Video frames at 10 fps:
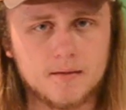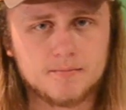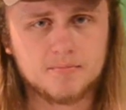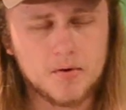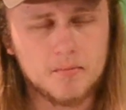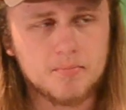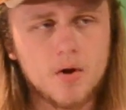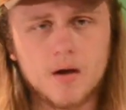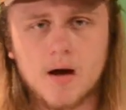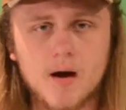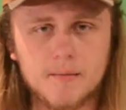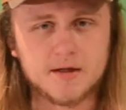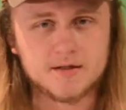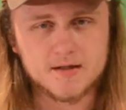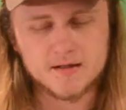Put a
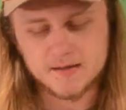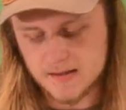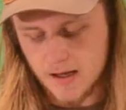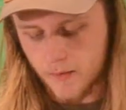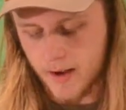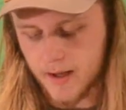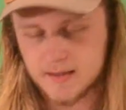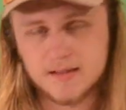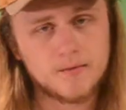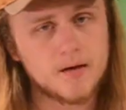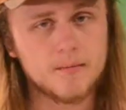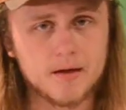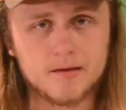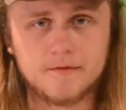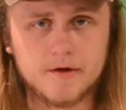comment and say why, because I want to make
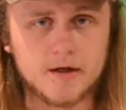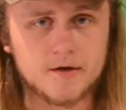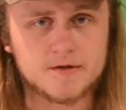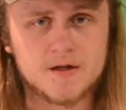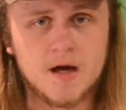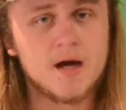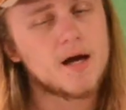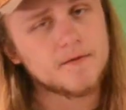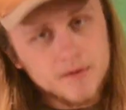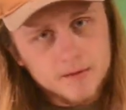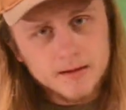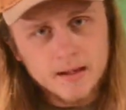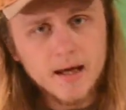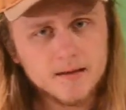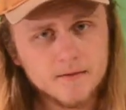good videos. If you didn't
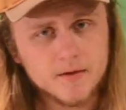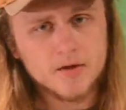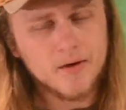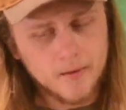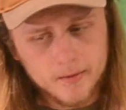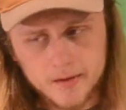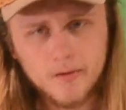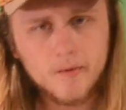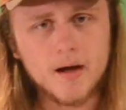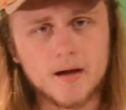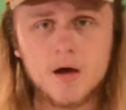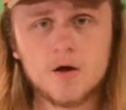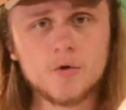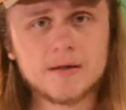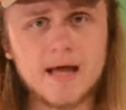like the video, I want to know why.
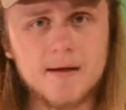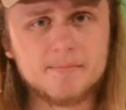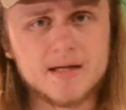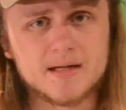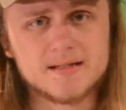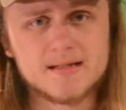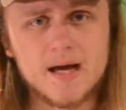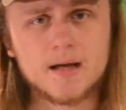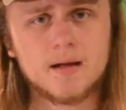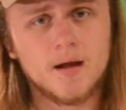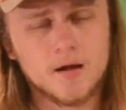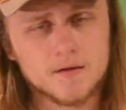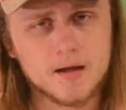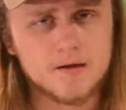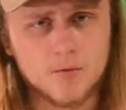With that being said,
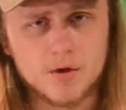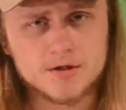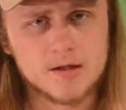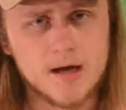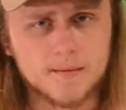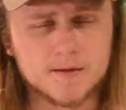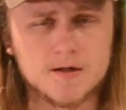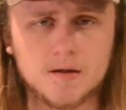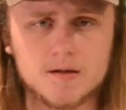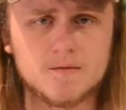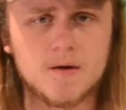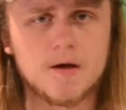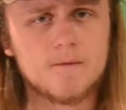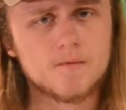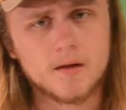thank you for watching the Apple tier list
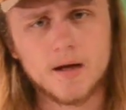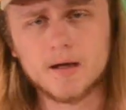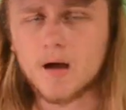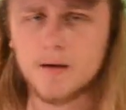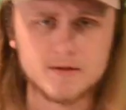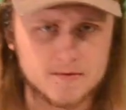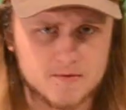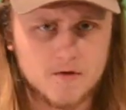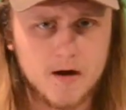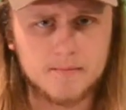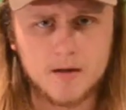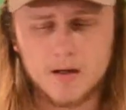video. Like, comment, subscribe.